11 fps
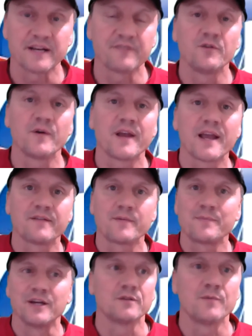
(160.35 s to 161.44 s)
If you have a
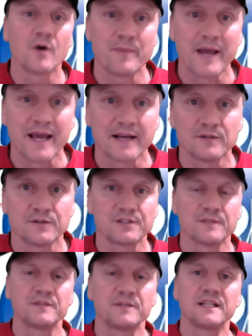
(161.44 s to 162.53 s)
pickleball paddle or
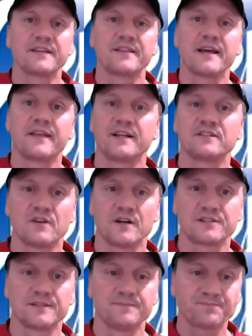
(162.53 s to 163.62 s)
something like that, that's
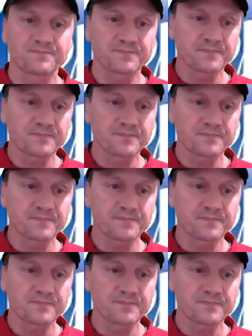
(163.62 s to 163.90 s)
awesome.